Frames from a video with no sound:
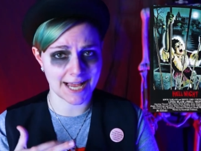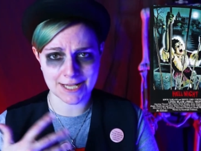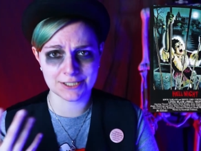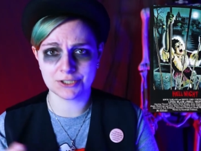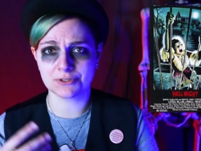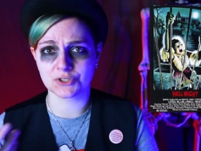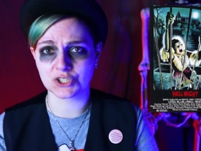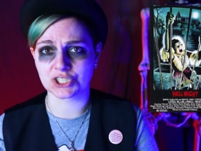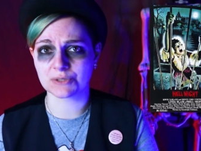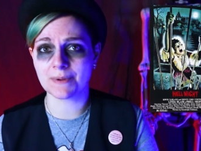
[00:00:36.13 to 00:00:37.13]
as you can
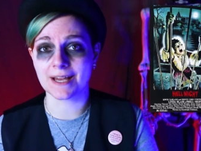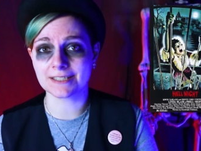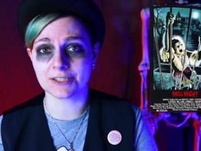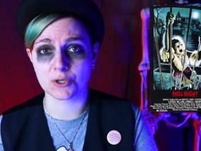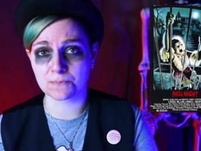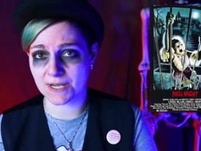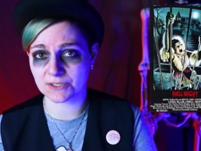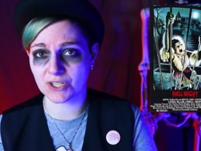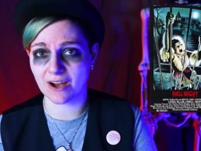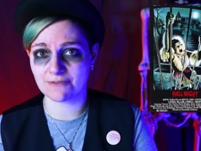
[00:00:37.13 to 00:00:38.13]
suspect, they're
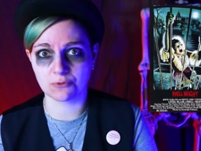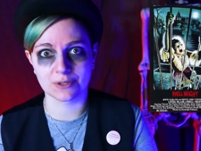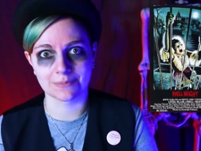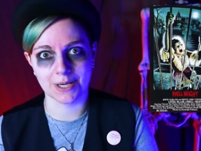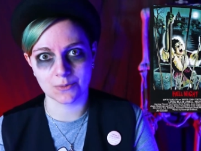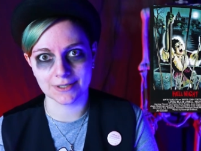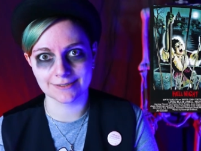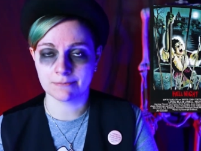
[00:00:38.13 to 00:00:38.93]
picked off one by one,